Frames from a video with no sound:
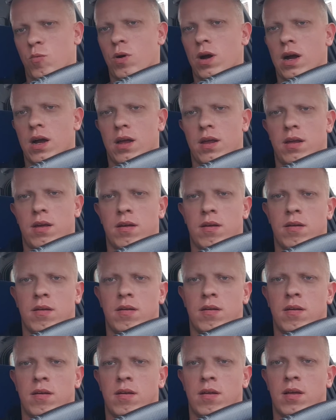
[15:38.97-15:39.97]
Why?
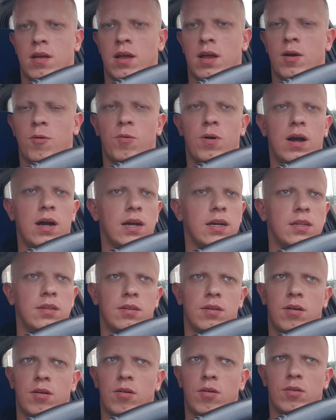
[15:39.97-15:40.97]
Why
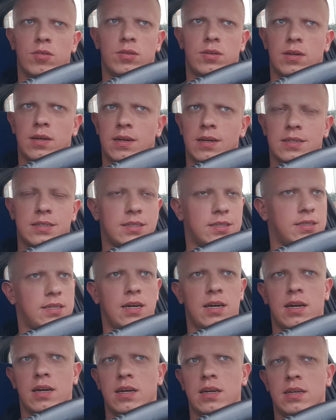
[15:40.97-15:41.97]
not
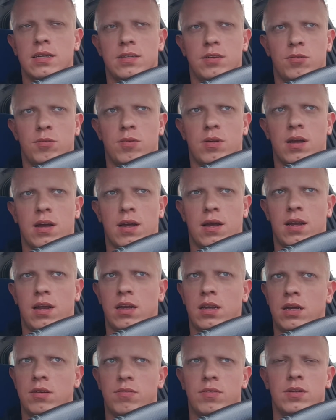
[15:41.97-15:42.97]
stay in UK,
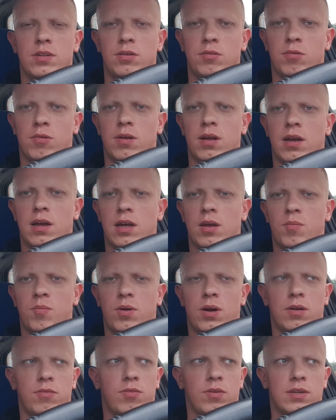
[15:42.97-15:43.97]
live in UK,
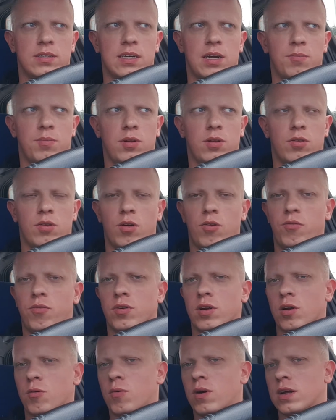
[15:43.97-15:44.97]
but for example, go
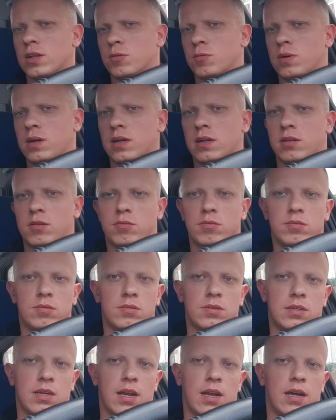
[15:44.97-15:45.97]
for a 1 week to
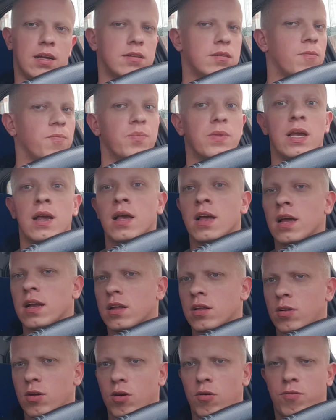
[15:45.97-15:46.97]
New Zealand,
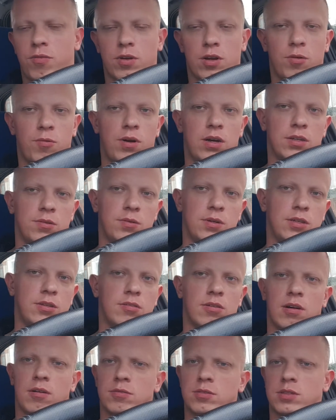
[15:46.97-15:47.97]
go for a 1 week
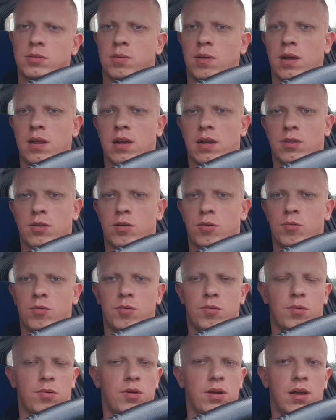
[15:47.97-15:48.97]
to Australia,
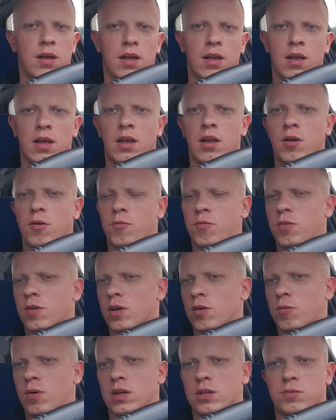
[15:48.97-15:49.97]
go
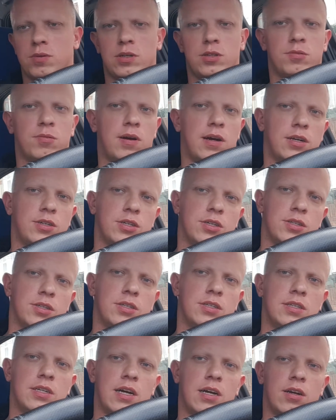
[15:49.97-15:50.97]
for a 1 week to
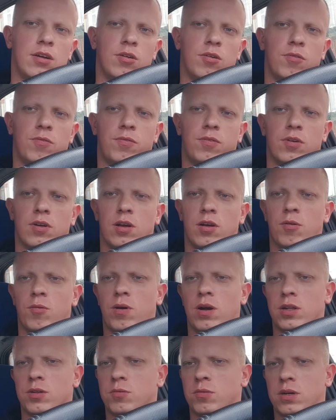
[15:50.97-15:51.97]
Argentina, go for a
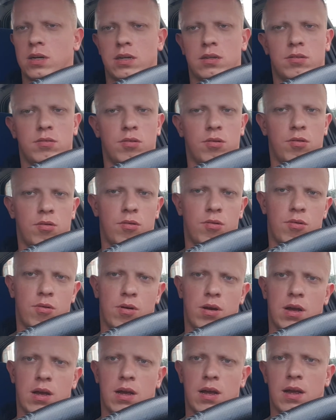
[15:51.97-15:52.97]
1 week
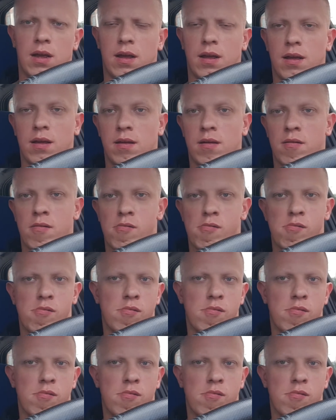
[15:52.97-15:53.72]
to